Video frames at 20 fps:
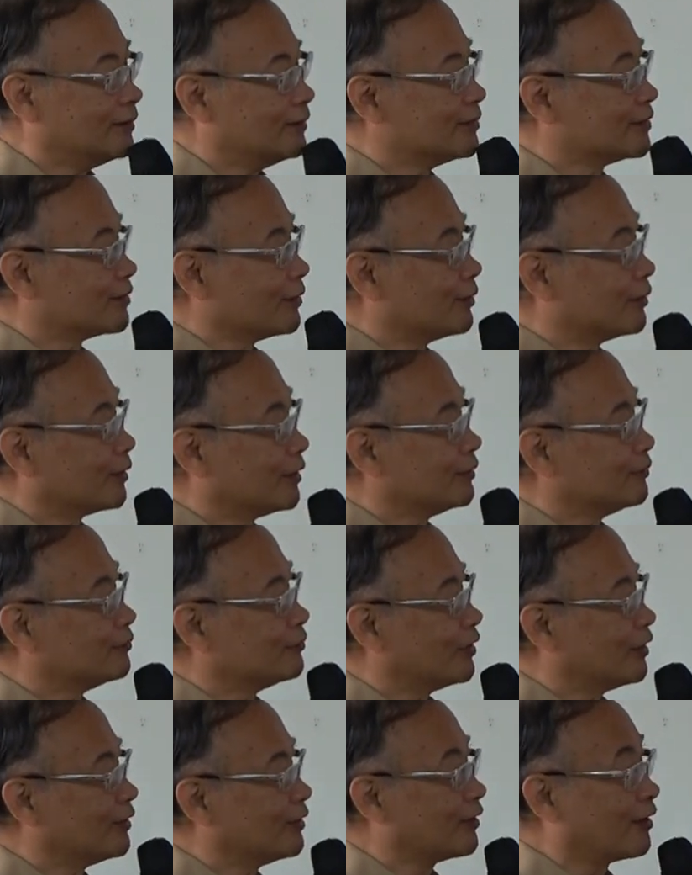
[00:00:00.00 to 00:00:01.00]
So you can
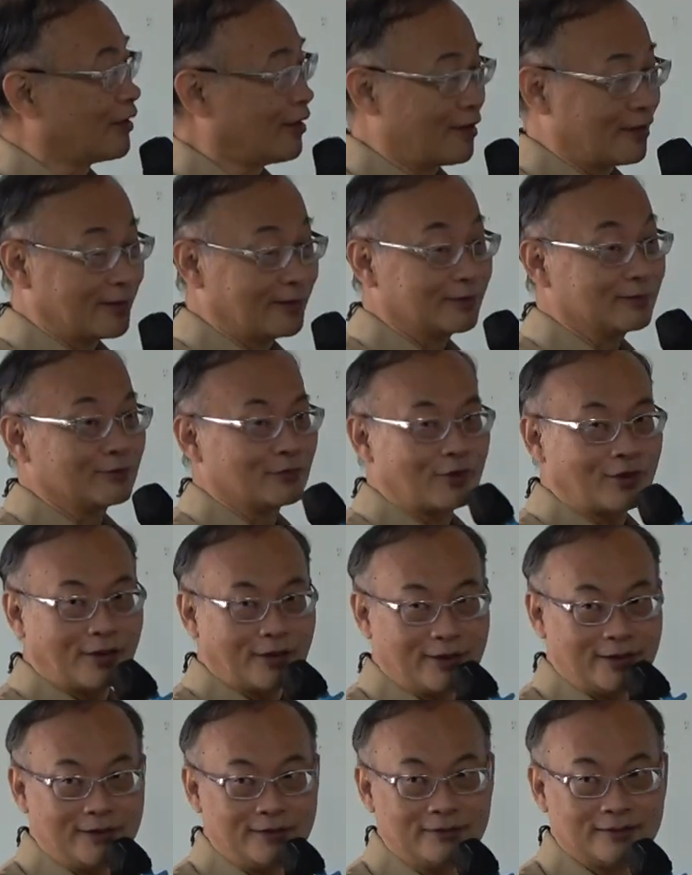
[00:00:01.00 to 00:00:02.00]
rent a car,
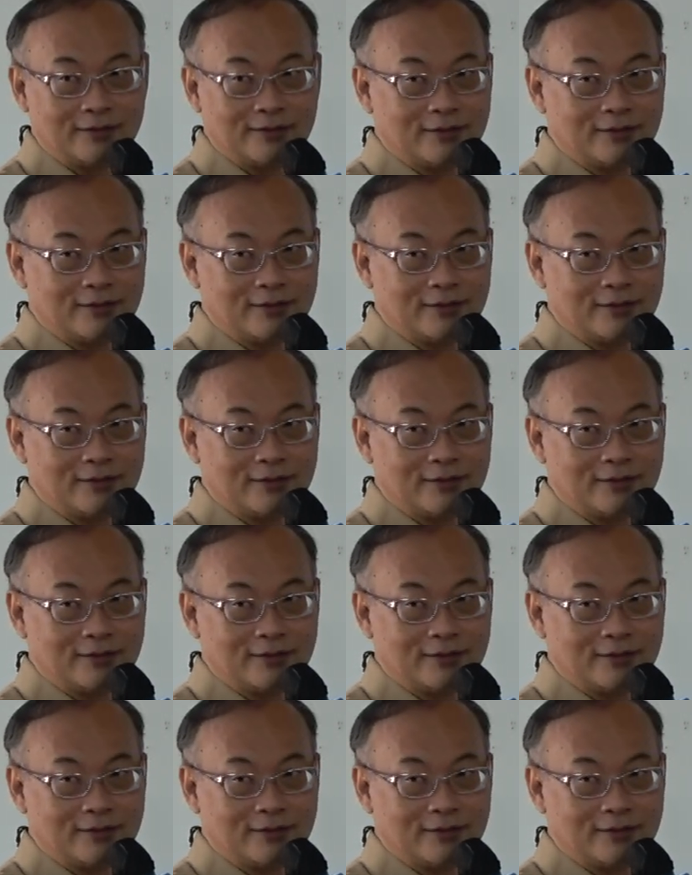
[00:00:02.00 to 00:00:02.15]
right?